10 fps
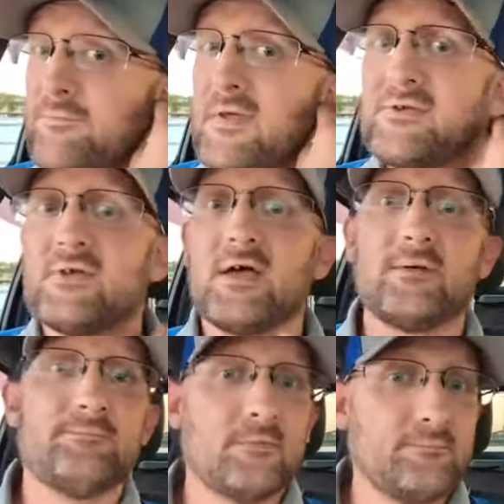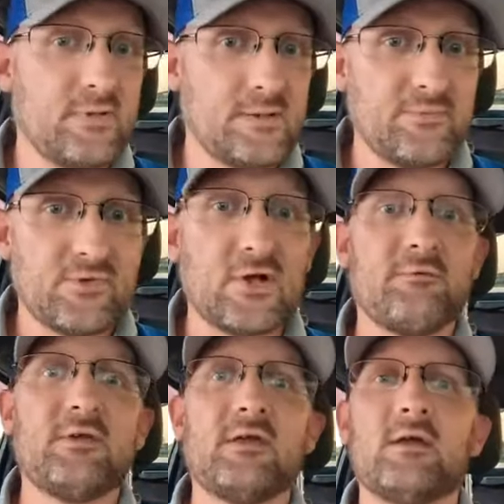things I've been
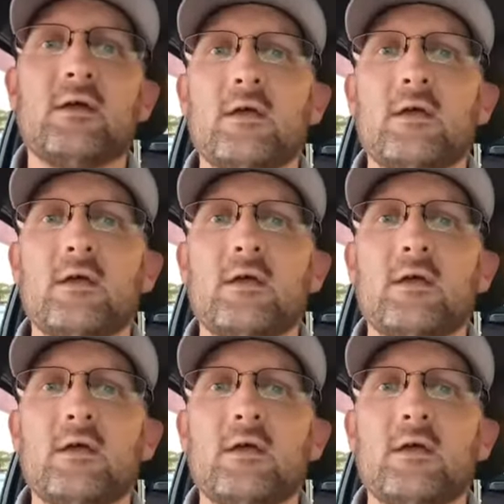observing